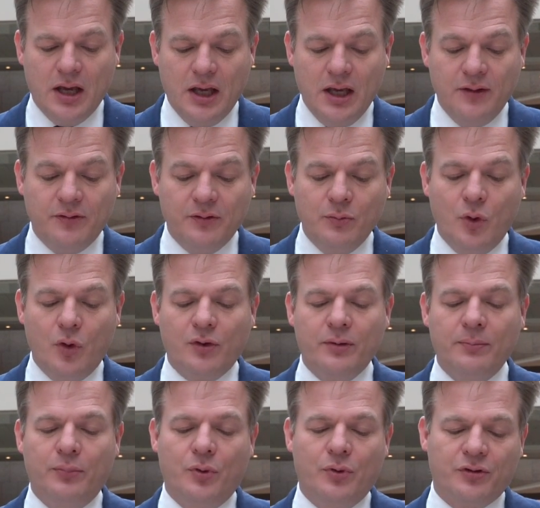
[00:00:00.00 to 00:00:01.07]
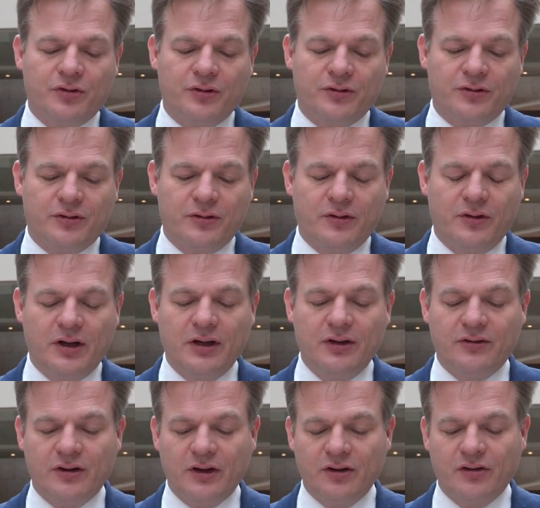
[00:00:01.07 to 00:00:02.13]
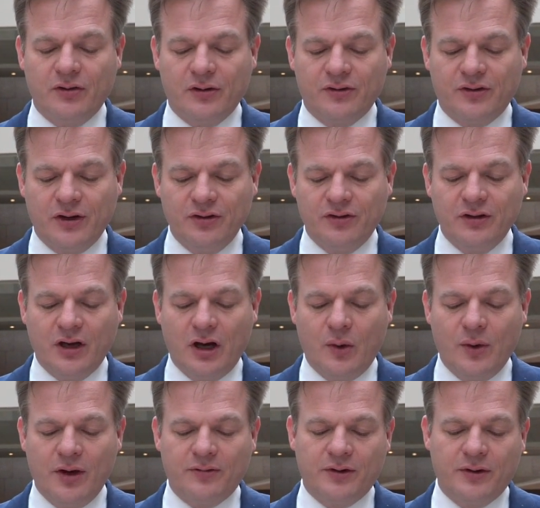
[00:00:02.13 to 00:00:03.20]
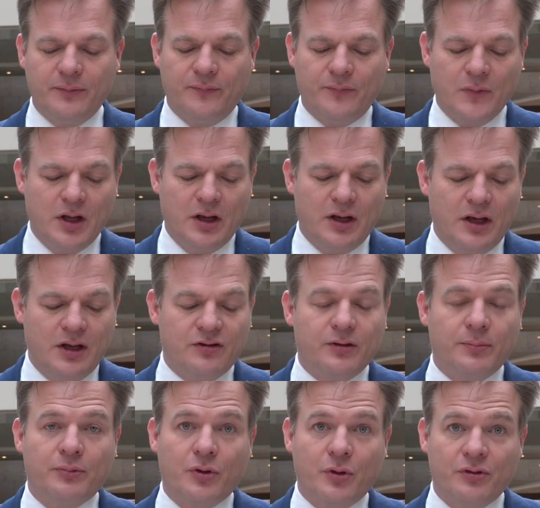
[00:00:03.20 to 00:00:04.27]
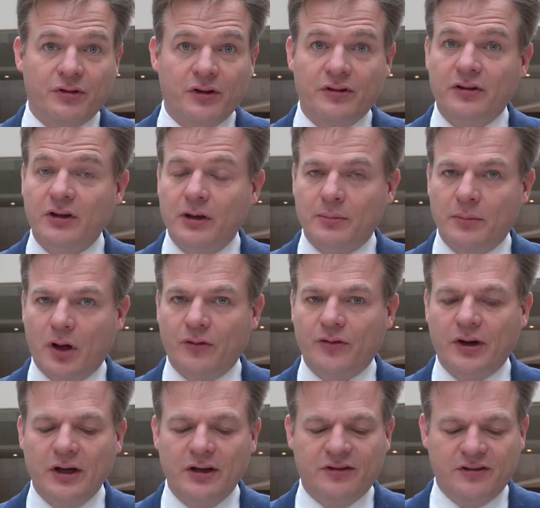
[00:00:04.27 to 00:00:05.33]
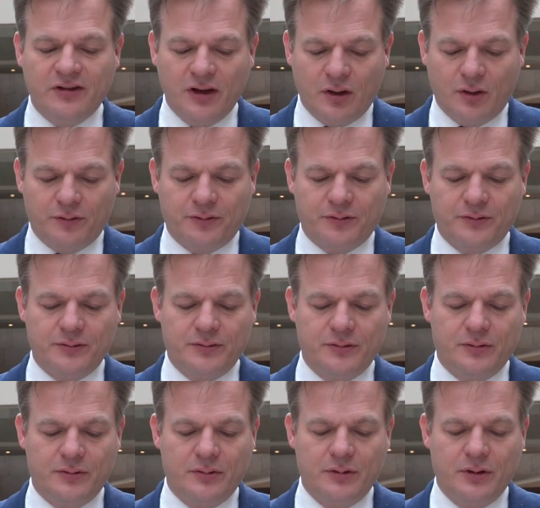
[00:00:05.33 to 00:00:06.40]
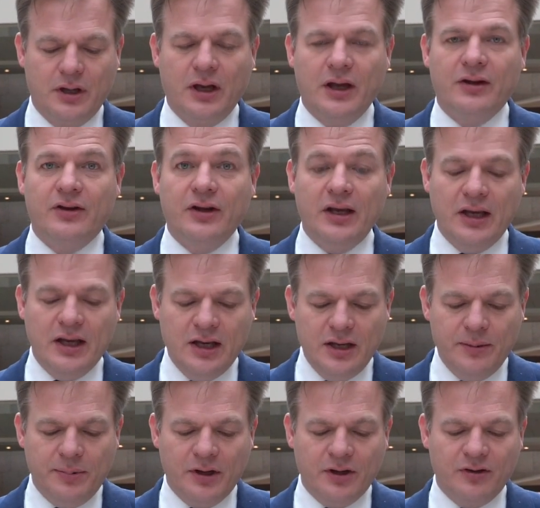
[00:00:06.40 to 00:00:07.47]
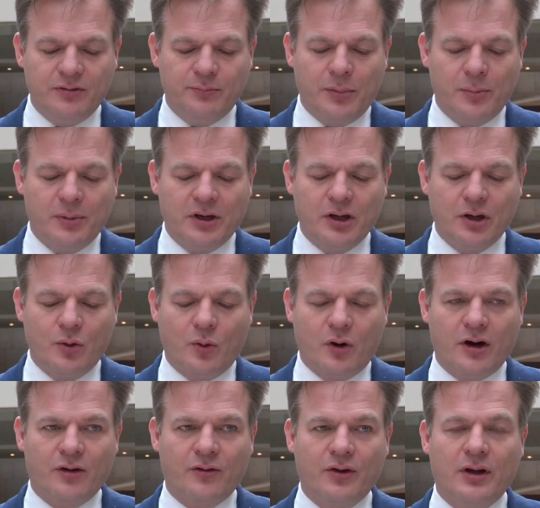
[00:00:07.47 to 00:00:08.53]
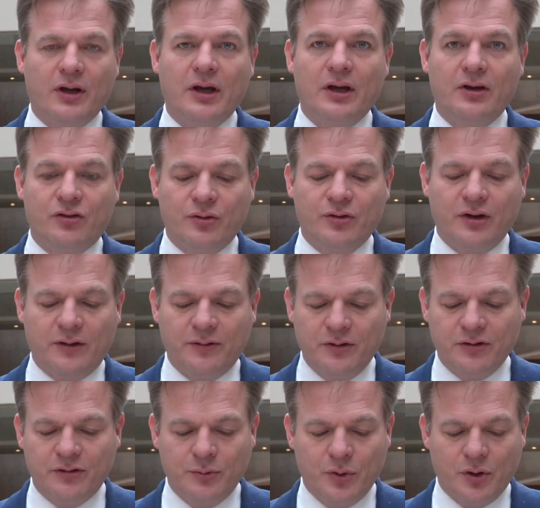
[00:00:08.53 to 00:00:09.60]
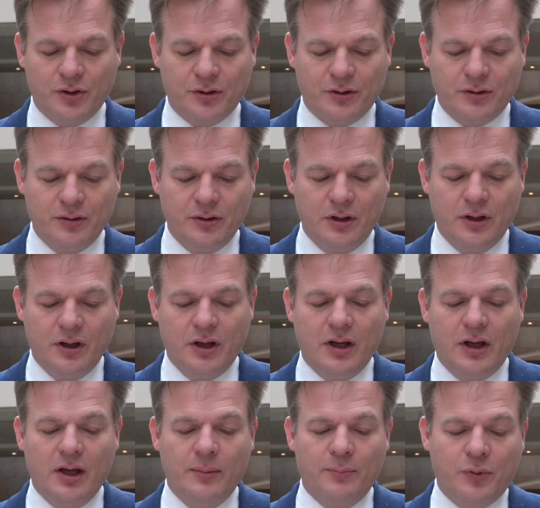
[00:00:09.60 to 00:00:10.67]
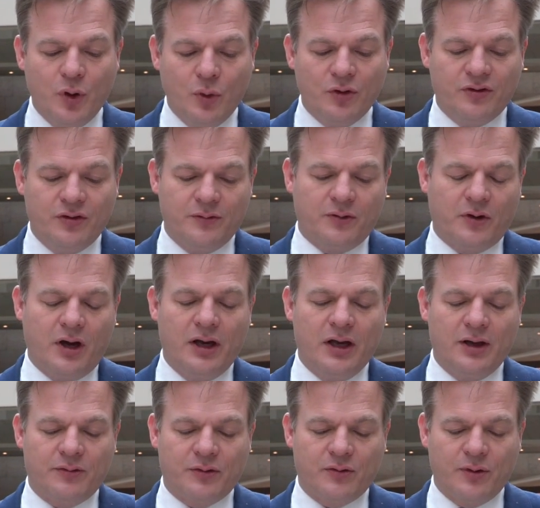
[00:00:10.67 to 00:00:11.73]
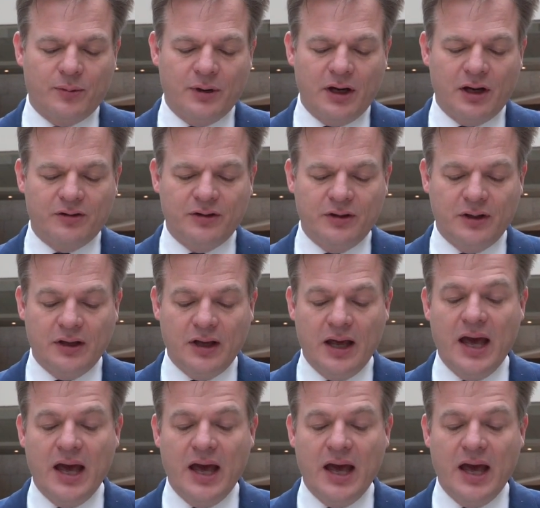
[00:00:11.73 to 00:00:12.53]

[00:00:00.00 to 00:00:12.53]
Even more important than international attention, however, is the process in Malta itself. The independent public inquiry into Daphne's murder, impunity for high-level criminality